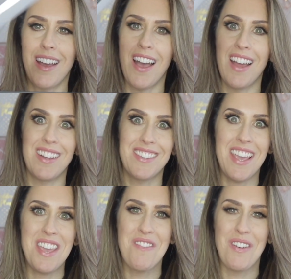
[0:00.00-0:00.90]
and I'll
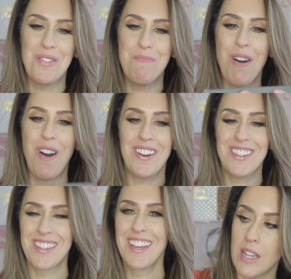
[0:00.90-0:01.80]
take her out the
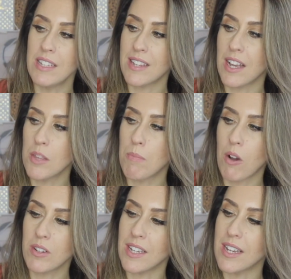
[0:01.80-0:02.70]
box. Inside the
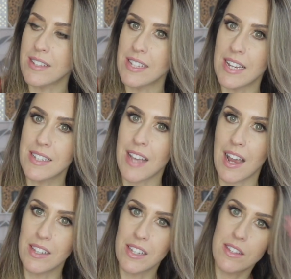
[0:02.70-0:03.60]
box is
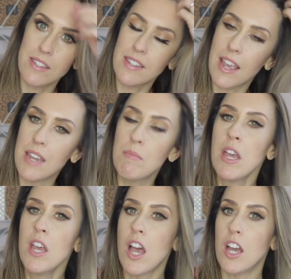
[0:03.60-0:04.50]
exactly the same
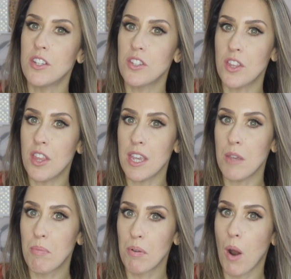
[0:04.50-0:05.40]
as
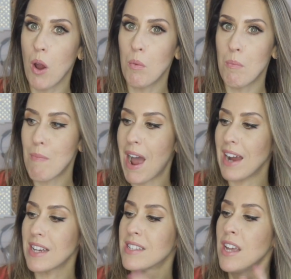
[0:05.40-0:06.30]
the Pro
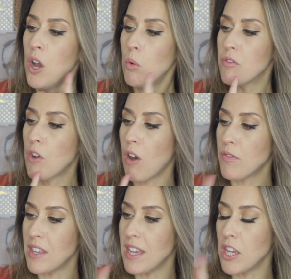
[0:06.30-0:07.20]
Max. We've
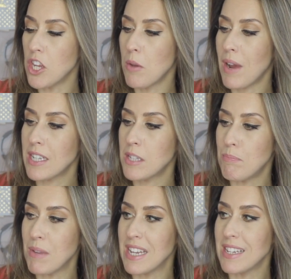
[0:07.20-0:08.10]
got the
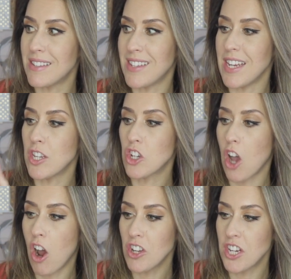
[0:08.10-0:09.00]
USB-C
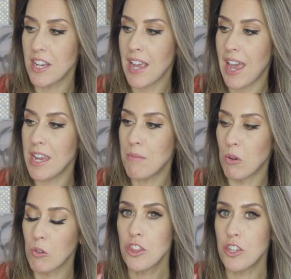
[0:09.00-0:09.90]
charging
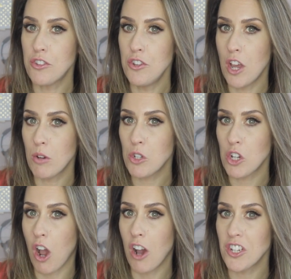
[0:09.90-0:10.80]
cable. There's no
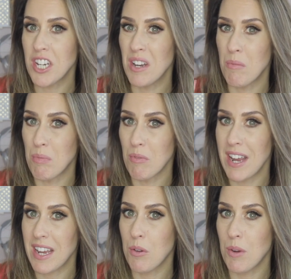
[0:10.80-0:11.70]
charging
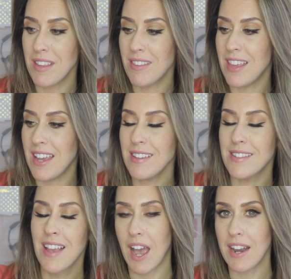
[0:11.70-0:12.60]
brick with
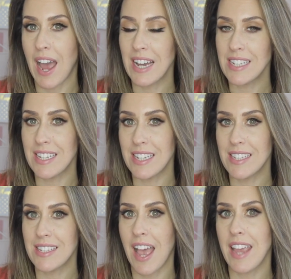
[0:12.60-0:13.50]
this, and I did
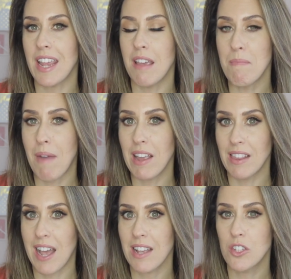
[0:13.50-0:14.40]
say in my
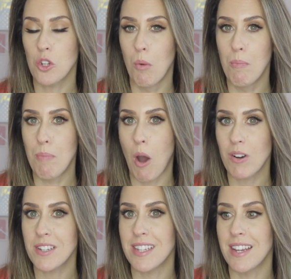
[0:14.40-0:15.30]
last
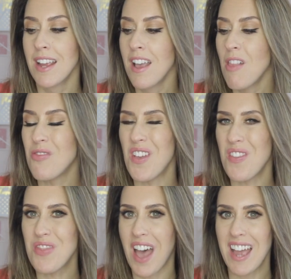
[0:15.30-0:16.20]
unboxing
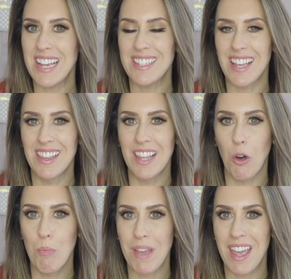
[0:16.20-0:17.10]
that that is a
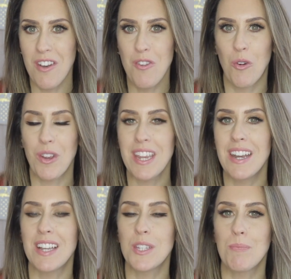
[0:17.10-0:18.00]
little bit
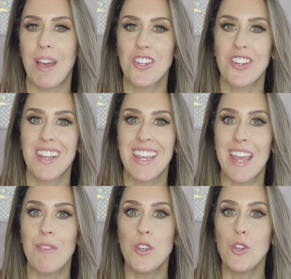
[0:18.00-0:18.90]
annoying, especially
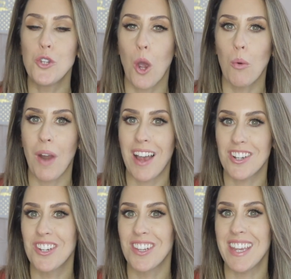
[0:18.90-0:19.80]
if you don't
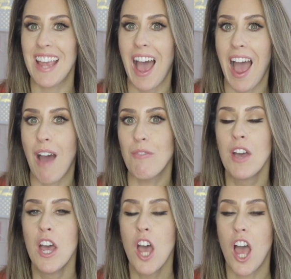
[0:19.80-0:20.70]
actually have
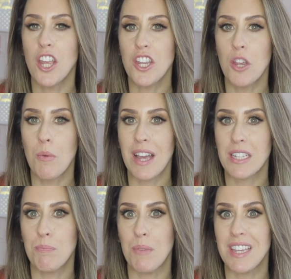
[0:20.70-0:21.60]
a
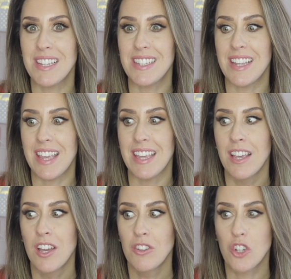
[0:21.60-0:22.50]
USB-C
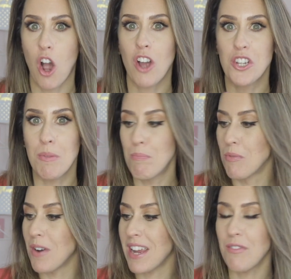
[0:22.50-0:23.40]
charging
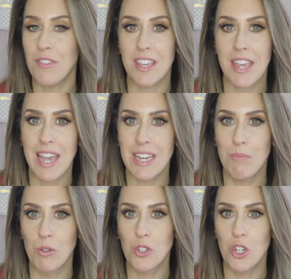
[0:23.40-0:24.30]
brick for the
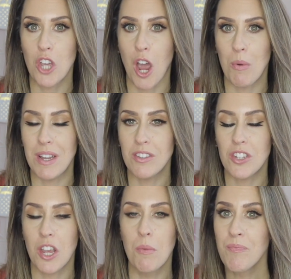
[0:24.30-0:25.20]
cable to go
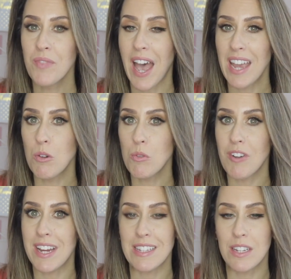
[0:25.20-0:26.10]
into. I
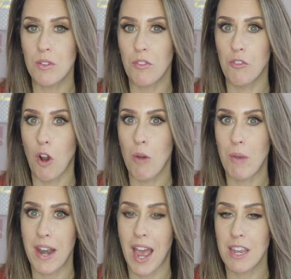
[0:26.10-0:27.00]
upgraded from
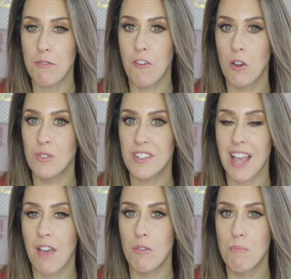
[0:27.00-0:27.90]
an iPhone
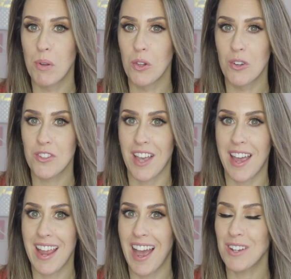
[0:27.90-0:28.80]
7 Plus.
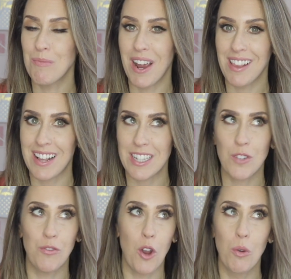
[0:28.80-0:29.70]
I had my
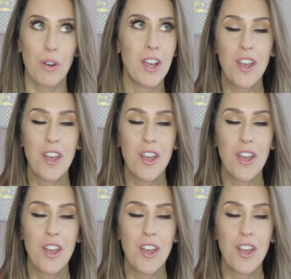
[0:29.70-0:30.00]
last phone